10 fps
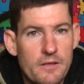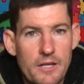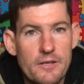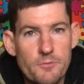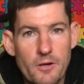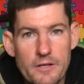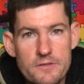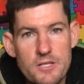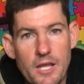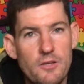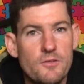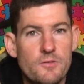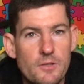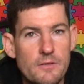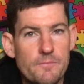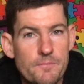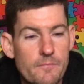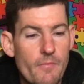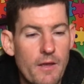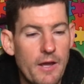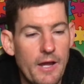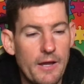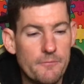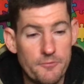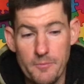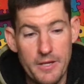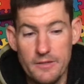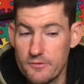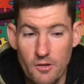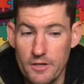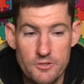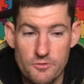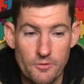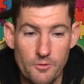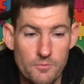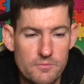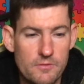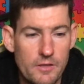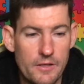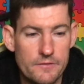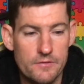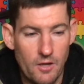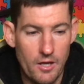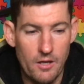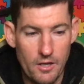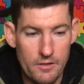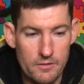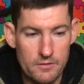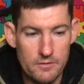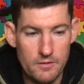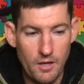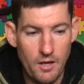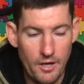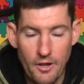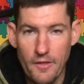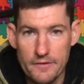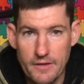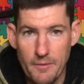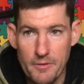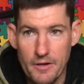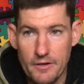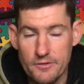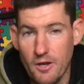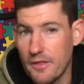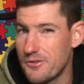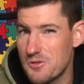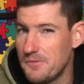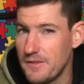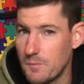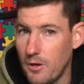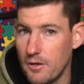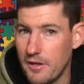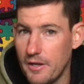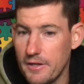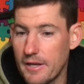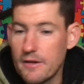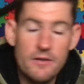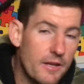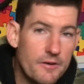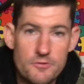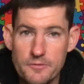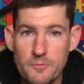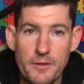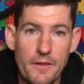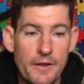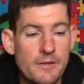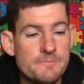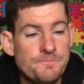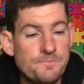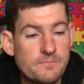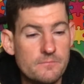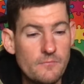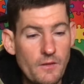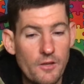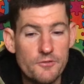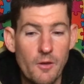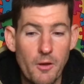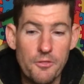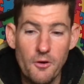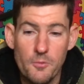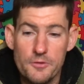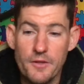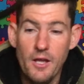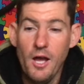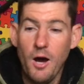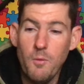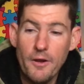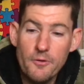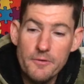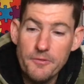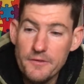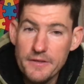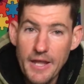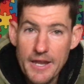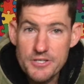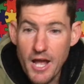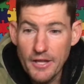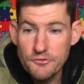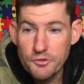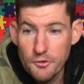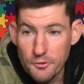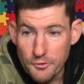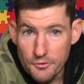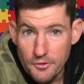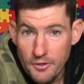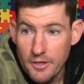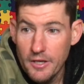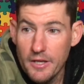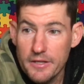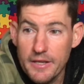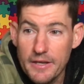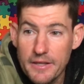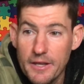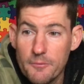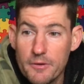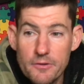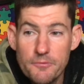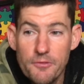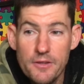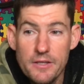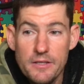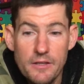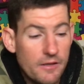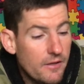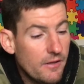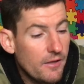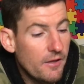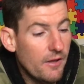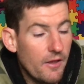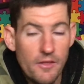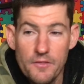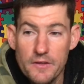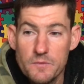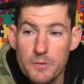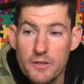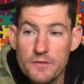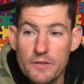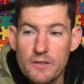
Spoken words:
it is what it is. You get used to it. For me, it's not an issue at all. It's I know that's coming, and it's kind of the drifty spot. You let it drift a bit there. So my thought was, I wonder if the DHR II can get rid of this, because